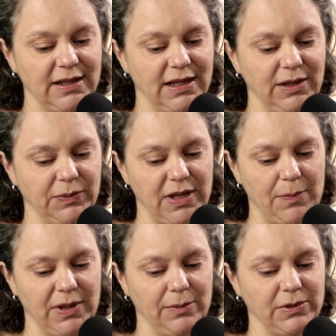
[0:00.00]
he will not
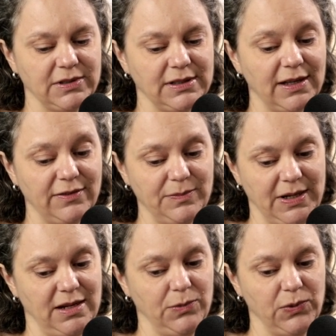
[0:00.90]
be able to love me
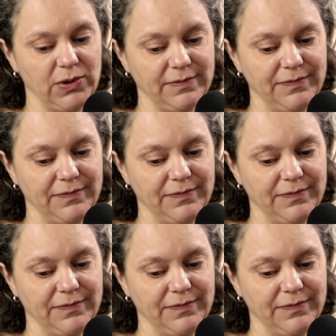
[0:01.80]
anymore.